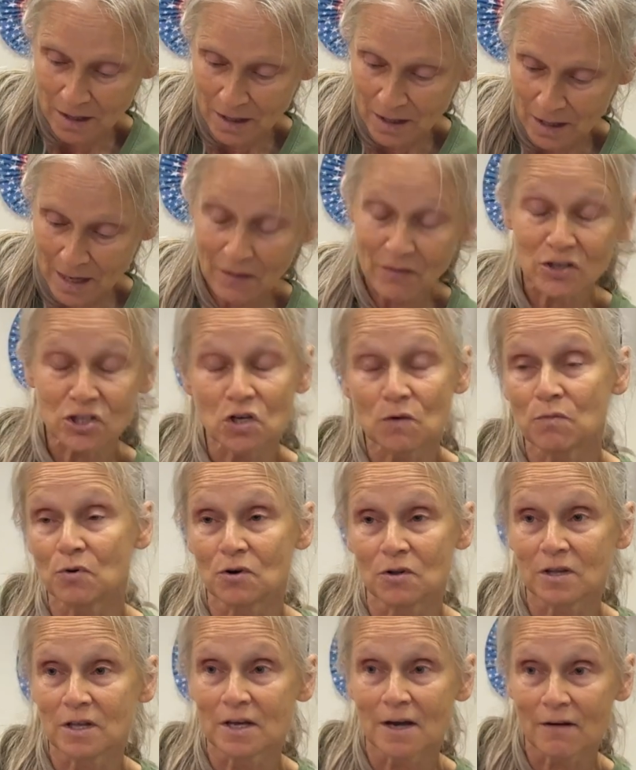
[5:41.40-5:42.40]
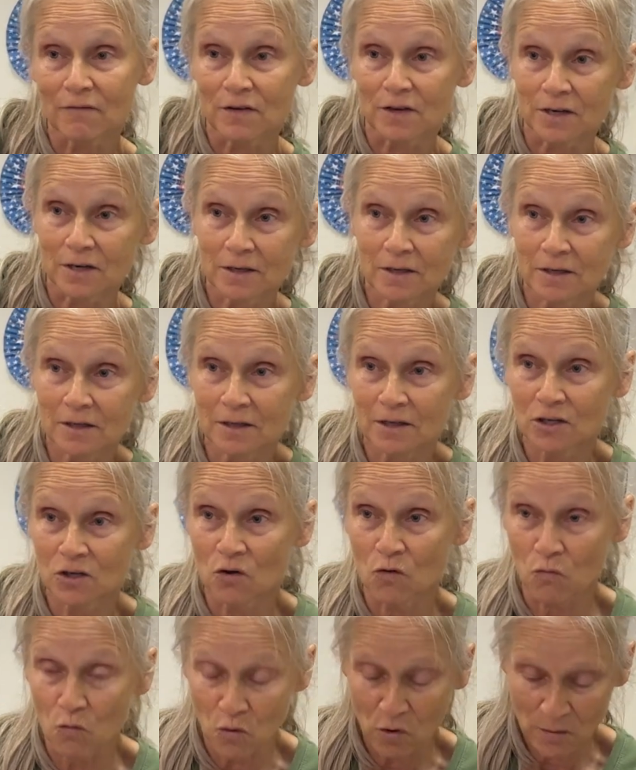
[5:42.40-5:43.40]
unless you put it in the oven,
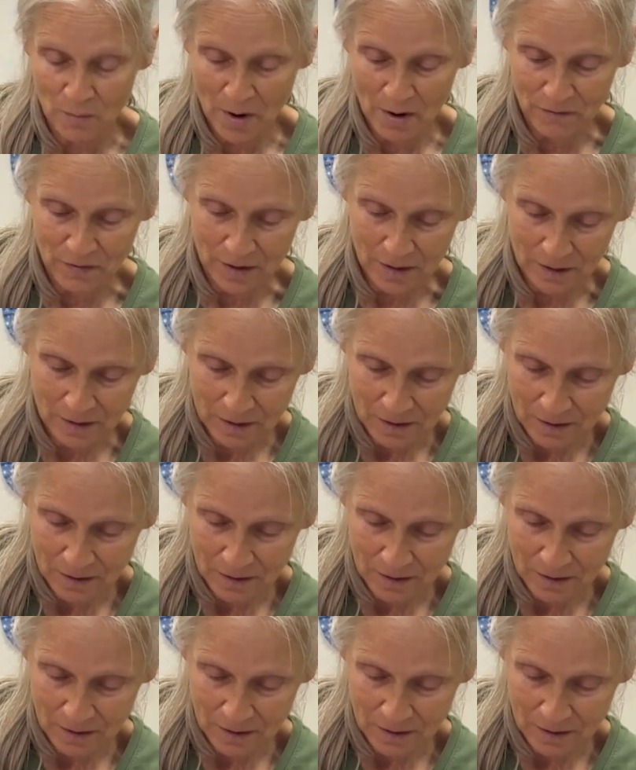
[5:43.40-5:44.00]
warm oven.